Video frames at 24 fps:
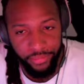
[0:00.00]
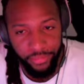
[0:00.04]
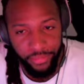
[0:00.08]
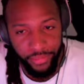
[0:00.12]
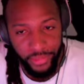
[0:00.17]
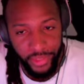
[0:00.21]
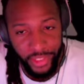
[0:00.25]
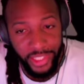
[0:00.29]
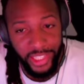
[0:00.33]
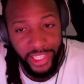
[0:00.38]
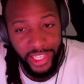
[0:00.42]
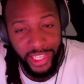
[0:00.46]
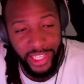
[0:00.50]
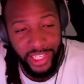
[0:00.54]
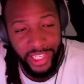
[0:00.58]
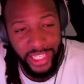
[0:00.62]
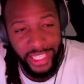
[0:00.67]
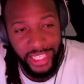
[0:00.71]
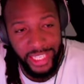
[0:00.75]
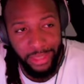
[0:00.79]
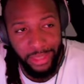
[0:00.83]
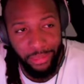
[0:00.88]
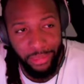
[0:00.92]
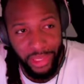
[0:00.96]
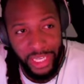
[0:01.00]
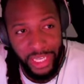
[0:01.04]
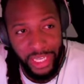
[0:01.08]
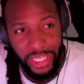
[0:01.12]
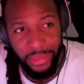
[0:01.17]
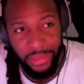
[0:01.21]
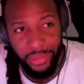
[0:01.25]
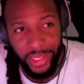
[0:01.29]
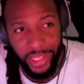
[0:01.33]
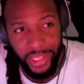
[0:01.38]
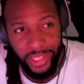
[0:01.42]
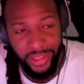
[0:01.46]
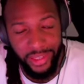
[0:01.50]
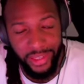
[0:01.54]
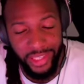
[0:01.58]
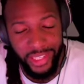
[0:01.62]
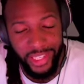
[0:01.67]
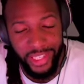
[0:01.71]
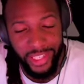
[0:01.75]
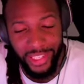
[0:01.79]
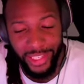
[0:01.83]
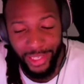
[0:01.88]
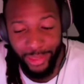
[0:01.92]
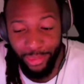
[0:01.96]
Let's get into this Bleach, man. Let's get
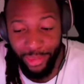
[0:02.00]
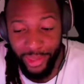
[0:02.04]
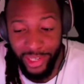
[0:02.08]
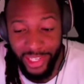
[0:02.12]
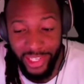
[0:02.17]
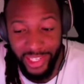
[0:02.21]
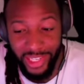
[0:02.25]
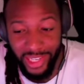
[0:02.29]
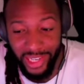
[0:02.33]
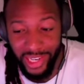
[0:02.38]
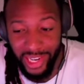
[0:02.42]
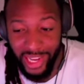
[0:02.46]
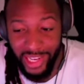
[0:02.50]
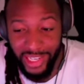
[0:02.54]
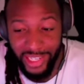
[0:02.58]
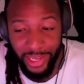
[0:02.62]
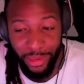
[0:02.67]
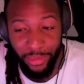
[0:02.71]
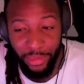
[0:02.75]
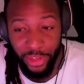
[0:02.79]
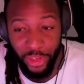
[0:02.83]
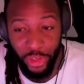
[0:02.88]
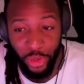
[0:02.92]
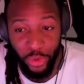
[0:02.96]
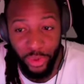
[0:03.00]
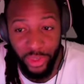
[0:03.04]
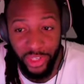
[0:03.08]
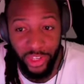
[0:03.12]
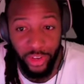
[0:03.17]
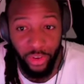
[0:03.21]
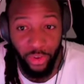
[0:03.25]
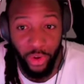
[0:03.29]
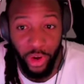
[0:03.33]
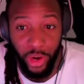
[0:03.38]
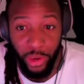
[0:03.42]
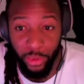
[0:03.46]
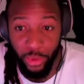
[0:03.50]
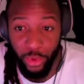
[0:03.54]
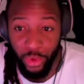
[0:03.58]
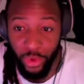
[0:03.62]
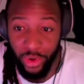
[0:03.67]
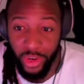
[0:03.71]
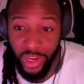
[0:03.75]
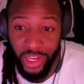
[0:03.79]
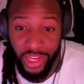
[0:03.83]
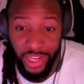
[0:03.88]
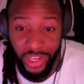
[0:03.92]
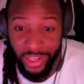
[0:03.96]
into this Bleach. The last episode was incredible.
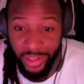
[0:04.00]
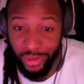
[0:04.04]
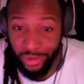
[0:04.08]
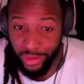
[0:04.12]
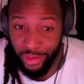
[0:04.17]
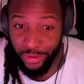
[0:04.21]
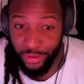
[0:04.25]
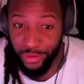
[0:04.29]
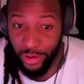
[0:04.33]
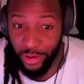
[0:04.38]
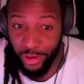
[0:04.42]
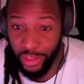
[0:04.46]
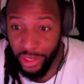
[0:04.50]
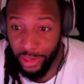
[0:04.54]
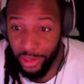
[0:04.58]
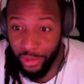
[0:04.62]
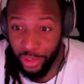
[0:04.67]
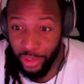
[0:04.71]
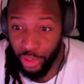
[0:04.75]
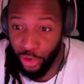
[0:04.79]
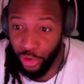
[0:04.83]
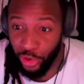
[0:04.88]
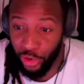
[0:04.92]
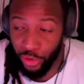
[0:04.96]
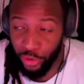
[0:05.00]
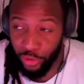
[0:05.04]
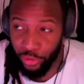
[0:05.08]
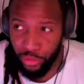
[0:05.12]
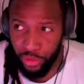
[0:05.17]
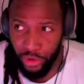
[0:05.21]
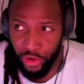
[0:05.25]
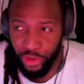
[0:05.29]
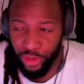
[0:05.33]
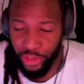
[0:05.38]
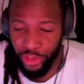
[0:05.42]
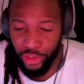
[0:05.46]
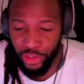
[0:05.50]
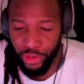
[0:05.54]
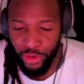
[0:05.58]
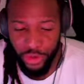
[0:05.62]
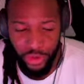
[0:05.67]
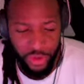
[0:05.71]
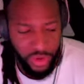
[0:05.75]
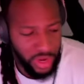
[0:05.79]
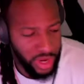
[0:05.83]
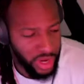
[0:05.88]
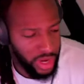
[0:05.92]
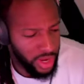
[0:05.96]
The first episode of part
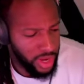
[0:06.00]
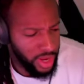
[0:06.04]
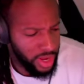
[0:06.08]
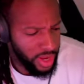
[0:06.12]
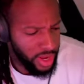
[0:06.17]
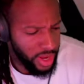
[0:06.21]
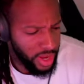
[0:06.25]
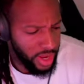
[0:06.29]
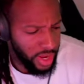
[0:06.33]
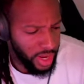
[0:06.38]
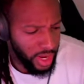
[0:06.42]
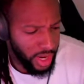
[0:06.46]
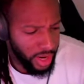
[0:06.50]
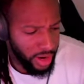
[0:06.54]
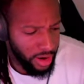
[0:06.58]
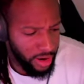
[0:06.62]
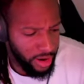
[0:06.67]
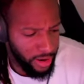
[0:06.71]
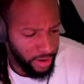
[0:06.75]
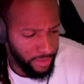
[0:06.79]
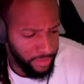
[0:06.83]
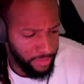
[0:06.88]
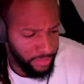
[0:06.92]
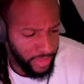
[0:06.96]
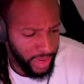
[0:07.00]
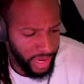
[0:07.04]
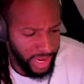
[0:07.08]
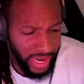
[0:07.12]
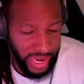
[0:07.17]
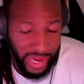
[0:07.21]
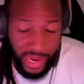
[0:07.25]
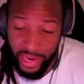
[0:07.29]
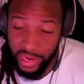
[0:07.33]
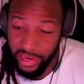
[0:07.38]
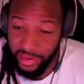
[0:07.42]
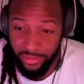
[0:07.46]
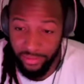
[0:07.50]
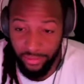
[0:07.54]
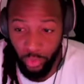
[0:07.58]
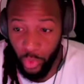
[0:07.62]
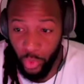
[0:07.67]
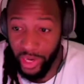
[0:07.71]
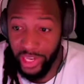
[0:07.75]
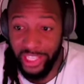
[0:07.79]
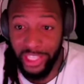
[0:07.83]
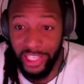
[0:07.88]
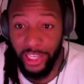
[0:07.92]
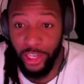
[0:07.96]
two, um, and they
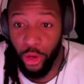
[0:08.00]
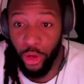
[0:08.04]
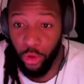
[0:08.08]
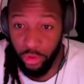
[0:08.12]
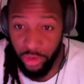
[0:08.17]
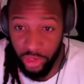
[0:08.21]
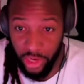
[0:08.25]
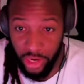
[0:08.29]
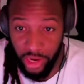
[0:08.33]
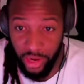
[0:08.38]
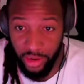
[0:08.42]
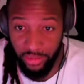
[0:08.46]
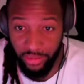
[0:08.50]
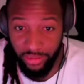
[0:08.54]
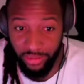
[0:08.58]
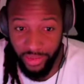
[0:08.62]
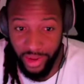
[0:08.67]
wasted no time.